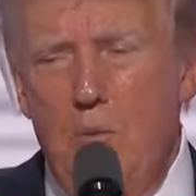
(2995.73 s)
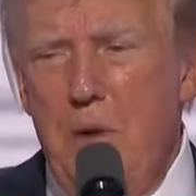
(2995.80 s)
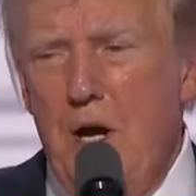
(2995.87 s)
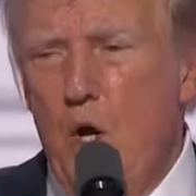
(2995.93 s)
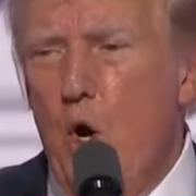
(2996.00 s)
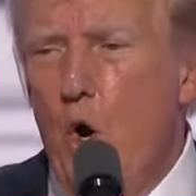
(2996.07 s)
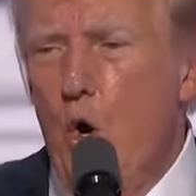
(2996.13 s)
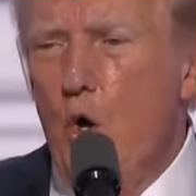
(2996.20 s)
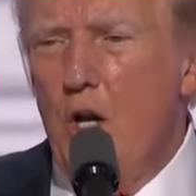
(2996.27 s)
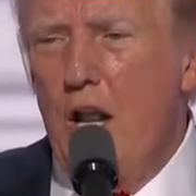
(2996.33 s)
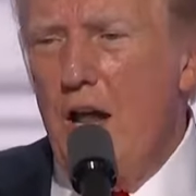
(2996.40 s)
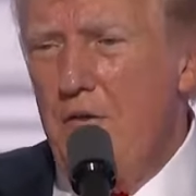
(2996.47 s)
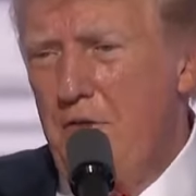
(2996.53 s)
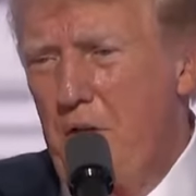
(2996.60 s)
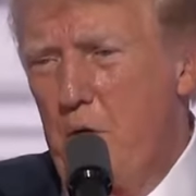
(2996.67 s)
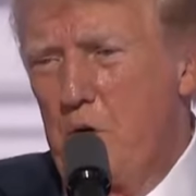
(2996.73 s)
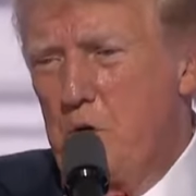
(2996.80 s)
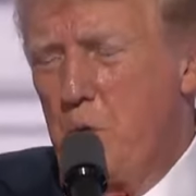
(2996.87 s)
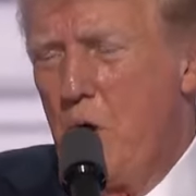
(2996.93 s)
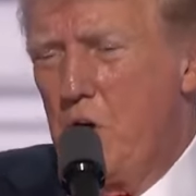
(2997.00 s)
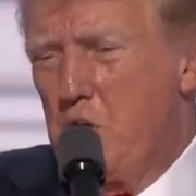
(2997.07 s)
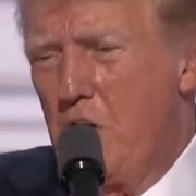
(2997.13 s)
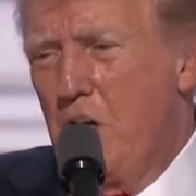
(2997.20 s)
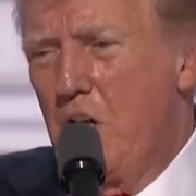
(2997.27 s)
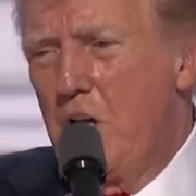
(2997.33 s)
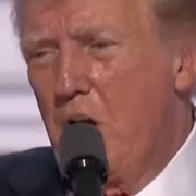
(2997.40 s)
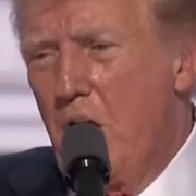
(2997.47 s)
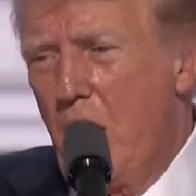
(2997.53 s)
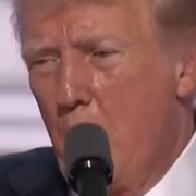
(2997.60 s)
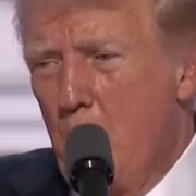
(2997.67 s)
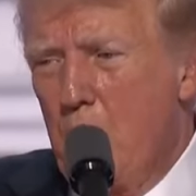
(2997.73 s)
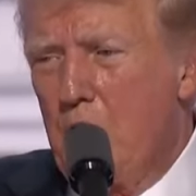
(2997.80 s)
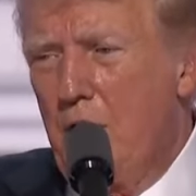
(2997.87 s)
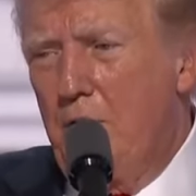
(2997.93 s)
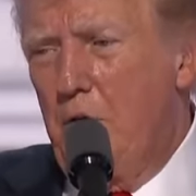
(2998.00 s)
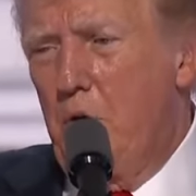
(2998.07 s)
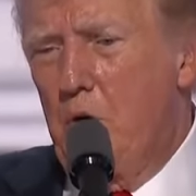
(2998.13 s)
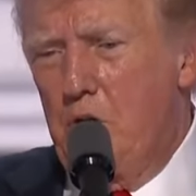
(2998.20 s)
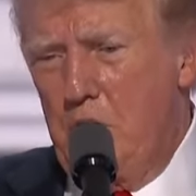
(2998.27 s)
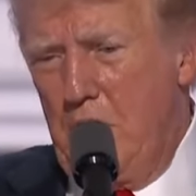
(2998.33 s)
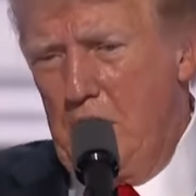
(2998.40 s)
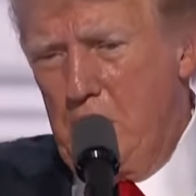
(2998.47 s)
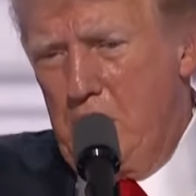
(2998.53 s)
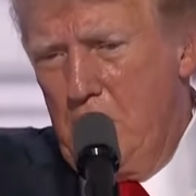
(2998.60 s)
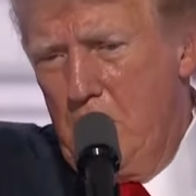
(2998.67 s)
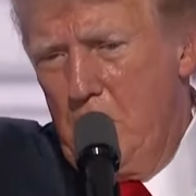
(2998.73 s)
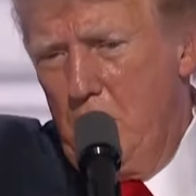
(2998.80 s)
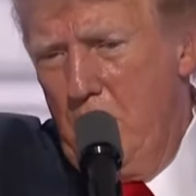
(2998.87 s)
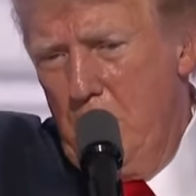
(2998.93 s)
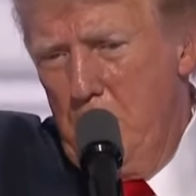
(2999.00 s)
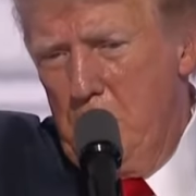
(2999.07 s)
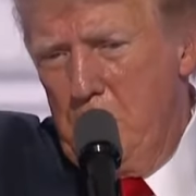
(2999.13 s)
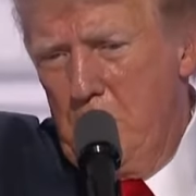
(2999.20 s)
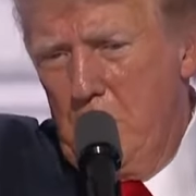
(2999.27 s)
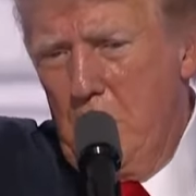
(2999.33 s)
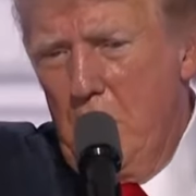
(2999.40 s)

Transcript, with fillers: my whole life I was watching, I will give you a tax cut, right, Mr.